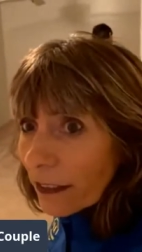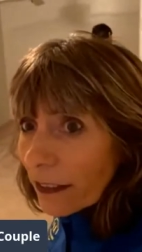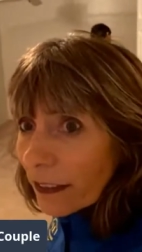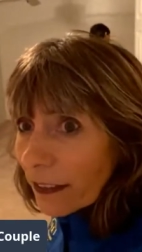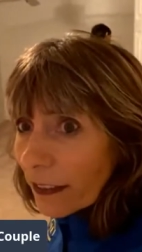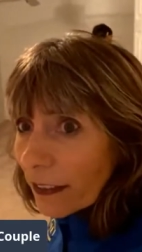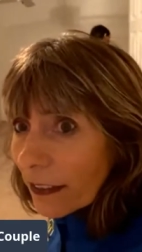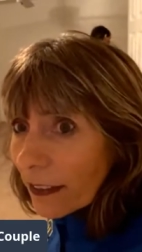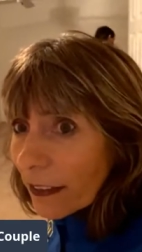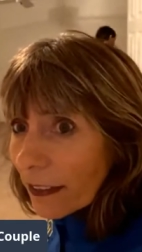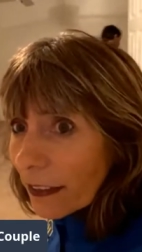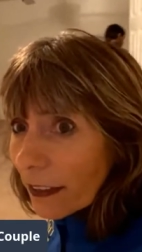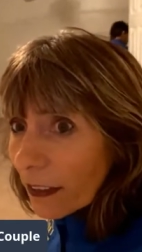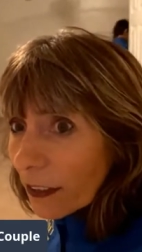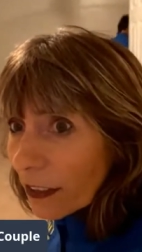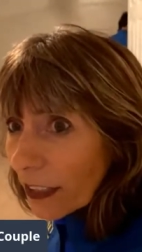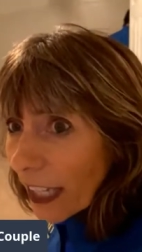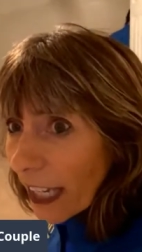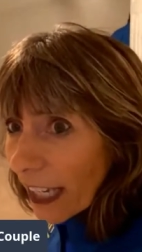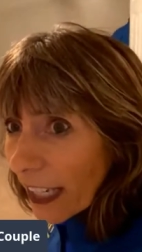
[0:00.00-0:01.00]
Yep, and you've
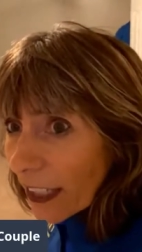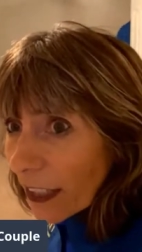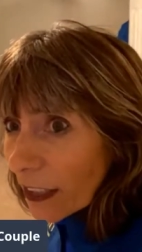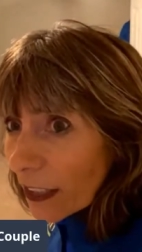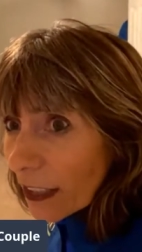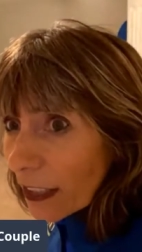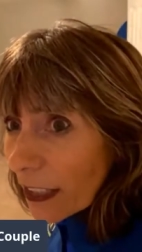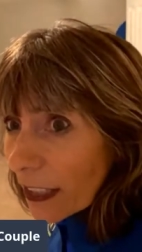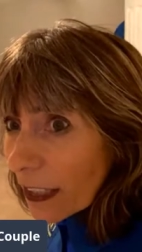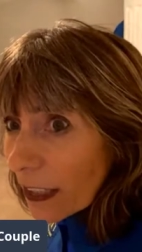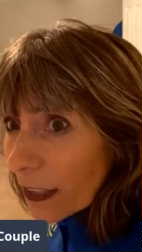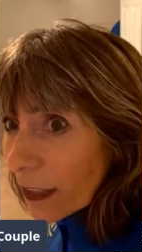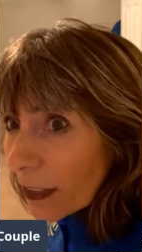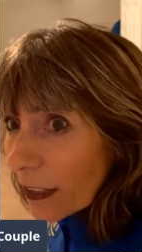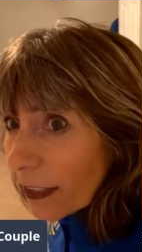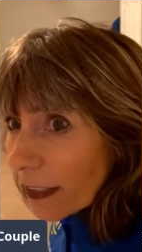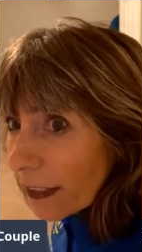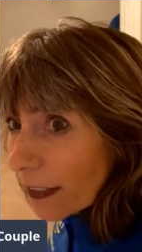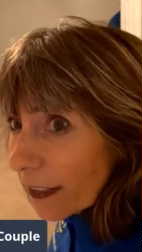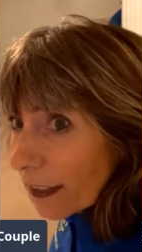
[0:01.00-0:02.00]
Okay. got uh,
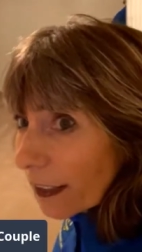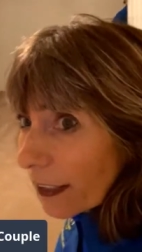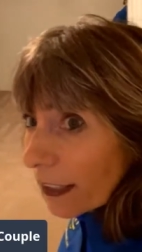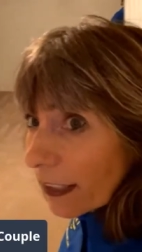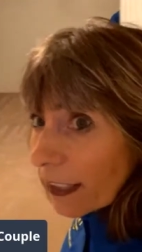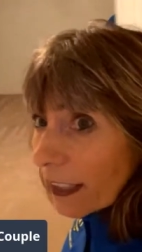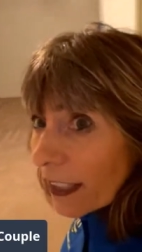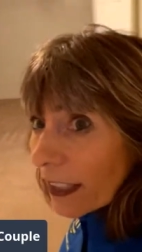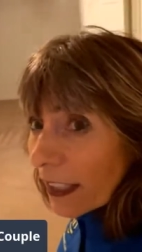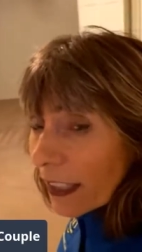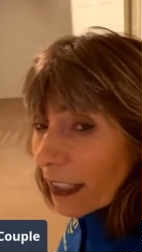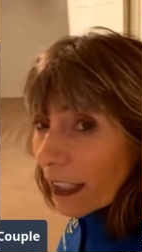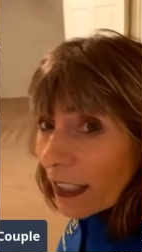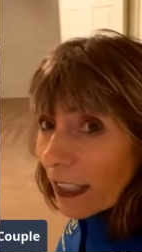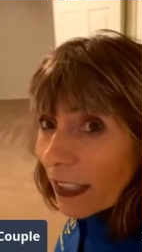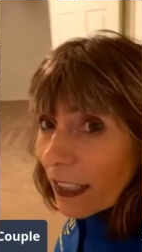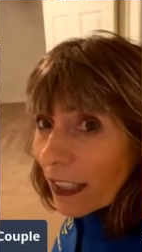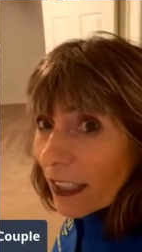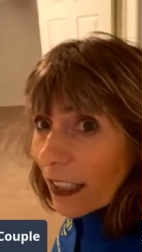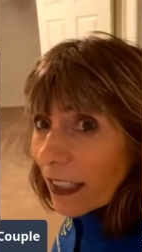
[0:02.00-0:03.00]
a built-in little